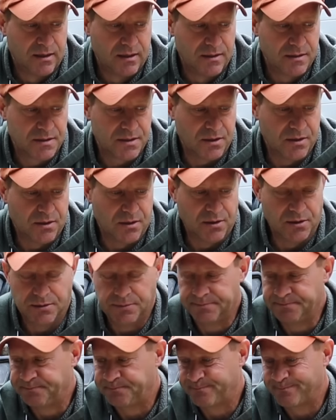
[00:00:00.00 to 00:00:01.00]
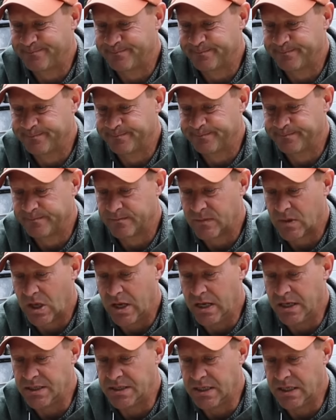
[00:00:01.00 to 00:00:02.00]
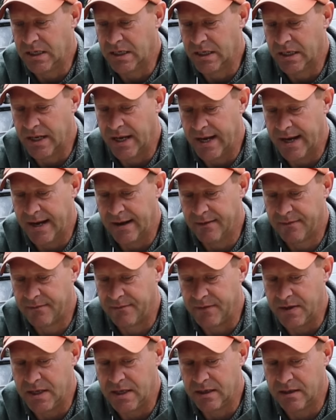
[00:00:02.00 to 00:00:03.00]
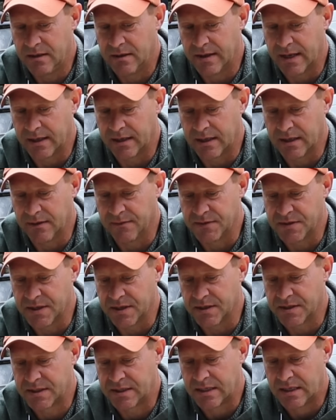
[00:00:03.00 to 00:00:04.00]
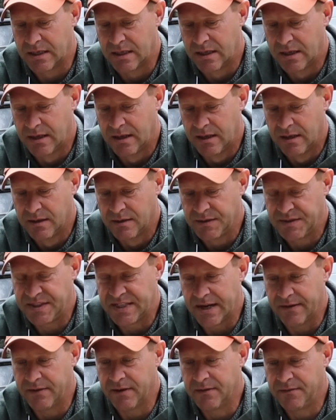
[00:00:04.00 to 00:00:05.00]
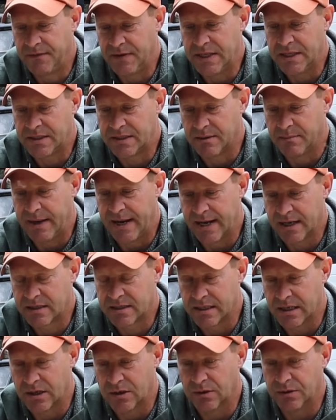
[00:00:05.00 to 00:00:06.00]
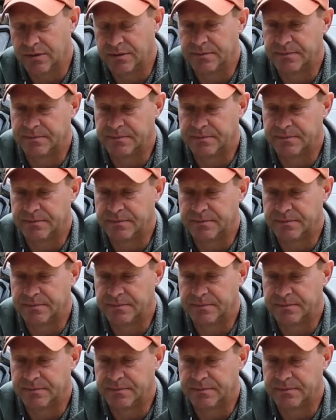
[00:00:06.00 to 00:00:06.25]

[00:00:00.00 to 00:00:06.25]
so 18.5 feet. That gives us 7 feet to max out,